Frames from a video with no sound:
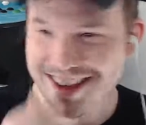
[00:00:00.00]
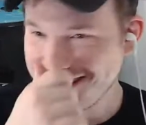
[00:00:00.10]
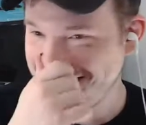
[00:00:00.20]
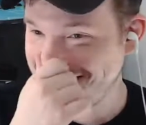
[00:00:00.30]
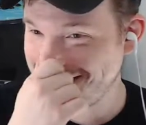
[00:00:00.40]

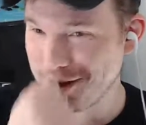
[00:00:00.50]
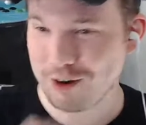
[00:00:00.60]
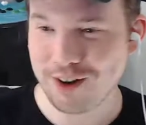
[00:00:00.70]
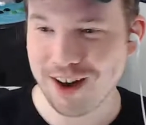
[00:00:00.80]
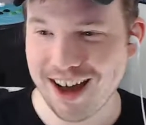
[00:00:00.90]

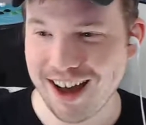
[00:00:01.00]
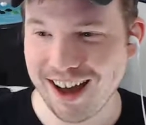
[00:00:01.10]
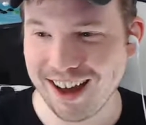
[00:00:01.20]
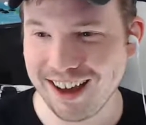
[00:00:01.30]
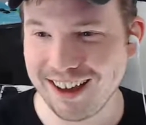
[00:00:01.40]
So
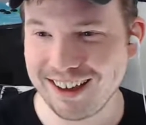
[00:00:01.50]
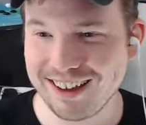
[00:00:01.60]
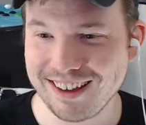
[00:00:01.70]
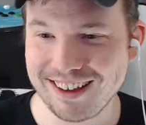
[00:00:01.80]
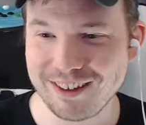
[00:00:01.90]

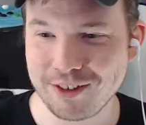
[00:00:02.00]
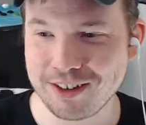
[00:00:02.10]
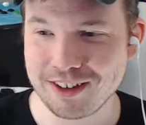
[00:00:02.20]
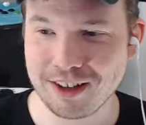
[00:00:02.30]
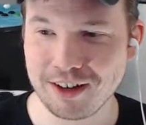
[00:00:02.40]
it was
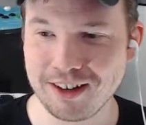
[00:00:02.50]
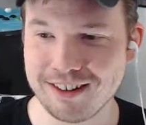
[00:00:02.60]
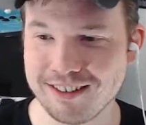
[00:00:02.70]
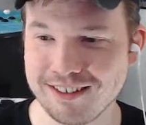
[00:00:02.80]
a little